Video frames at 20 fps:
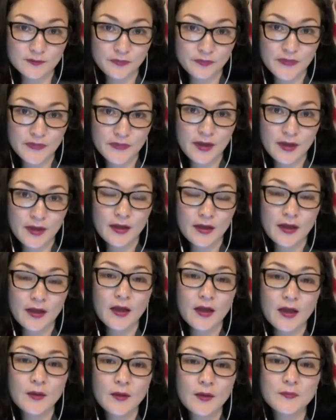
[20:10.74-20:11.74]

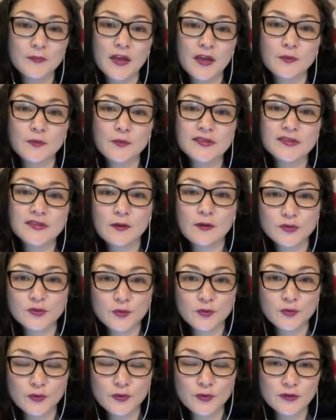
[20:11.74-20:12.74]
It was
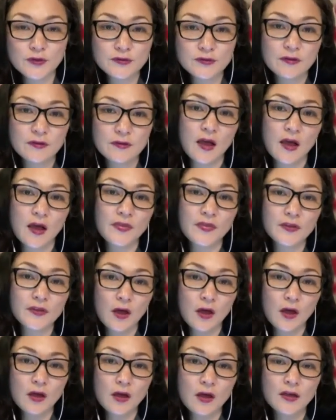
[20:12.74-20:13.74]
outdoors on the
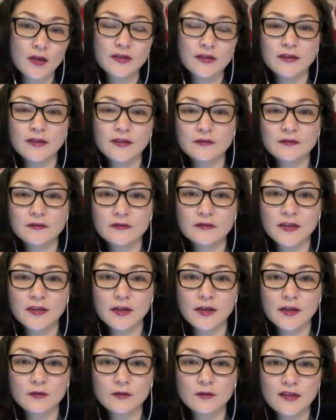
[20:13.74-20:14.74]
lawn and,
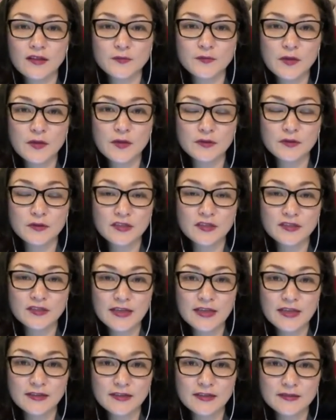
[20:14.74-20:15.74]
lots of people in
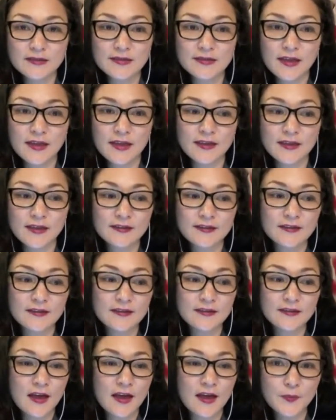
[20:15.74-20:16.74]
attendance. And
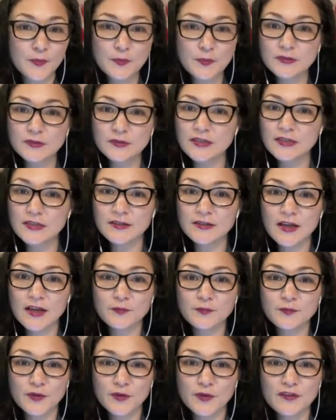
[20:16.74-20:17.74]
a lot of people teared
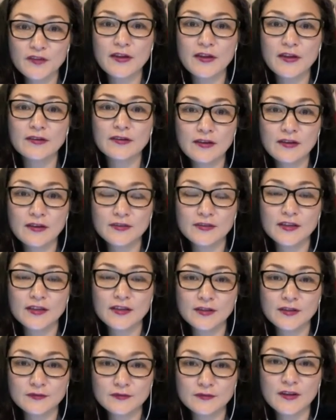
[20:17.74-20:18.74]
up when they found out that
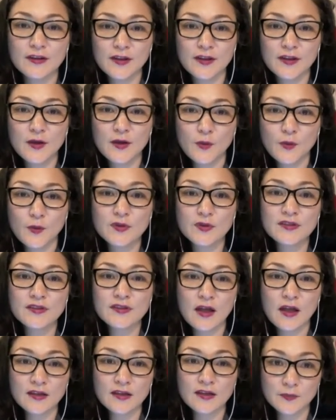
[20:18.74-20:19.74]
it was
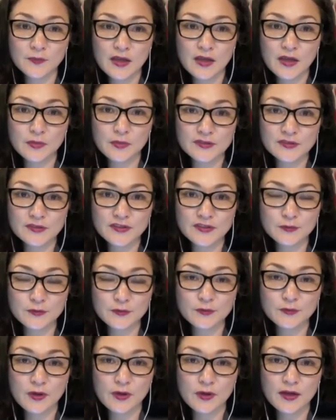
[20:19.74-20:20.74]
not going to be able
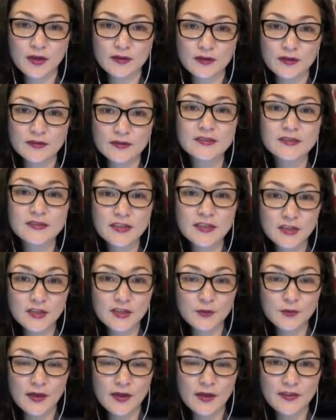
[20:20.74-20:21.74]
to
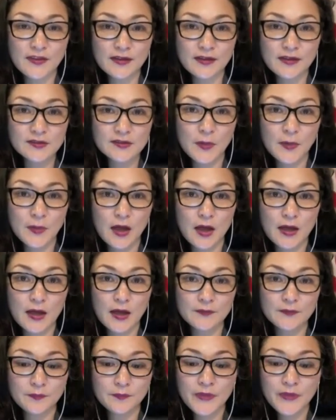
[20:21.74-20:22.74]
continue at that
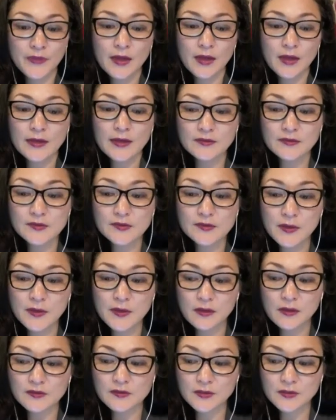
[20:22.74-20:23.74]
spot. Now,
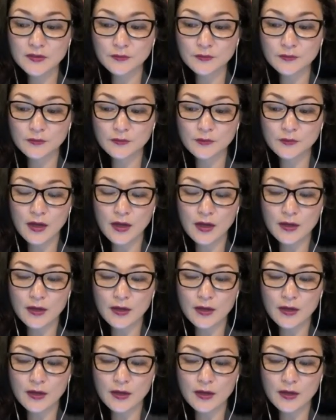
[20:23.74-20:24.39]
speaking to